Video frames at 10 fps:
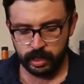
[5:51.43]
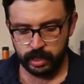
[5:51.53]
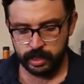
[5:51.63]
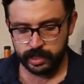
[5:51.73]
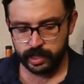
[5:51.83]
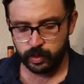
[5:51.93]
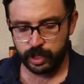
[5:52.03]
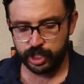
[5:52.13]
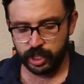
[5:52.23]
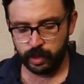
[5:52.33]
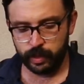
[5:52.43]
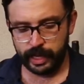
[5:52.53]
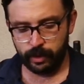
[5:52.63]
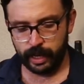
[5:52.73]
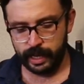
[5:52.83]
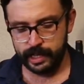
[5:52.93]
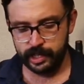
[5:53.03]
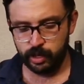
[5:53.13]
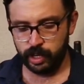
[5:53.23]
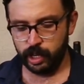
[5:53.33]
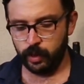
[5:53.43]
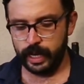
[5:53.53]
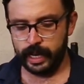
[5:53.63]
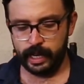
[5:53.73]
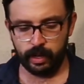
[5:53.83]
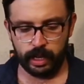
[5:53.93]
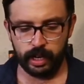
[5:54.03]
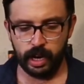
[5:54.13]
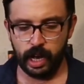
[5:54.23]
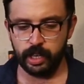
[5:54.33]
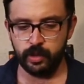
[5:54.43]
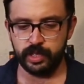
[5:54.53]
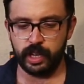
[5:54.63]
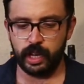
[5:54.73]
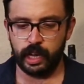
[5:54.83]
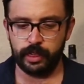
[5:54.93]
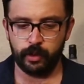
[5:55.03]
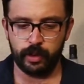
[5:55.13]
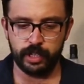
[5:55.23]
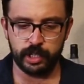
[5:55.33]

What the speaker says: Since we shook it without ice, you can go ahead and not use the Hawthorne,